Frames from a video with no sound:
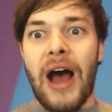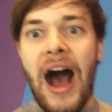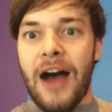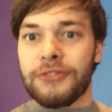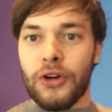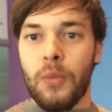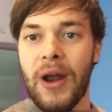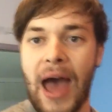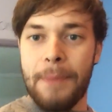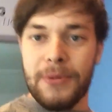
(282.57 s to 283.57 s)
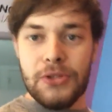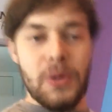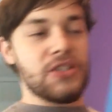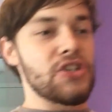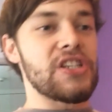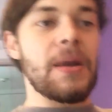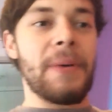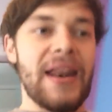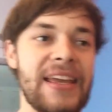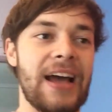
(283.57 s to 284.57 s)
After it, what happens? Once you
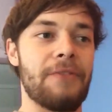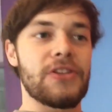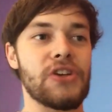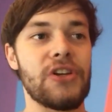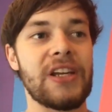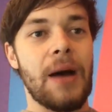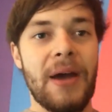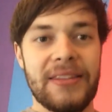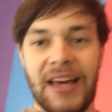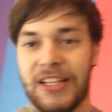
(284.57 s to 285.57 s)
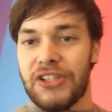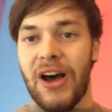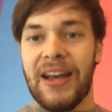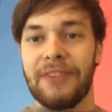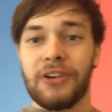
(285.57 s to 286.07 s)
step out of your comfort zone, you come out the other side.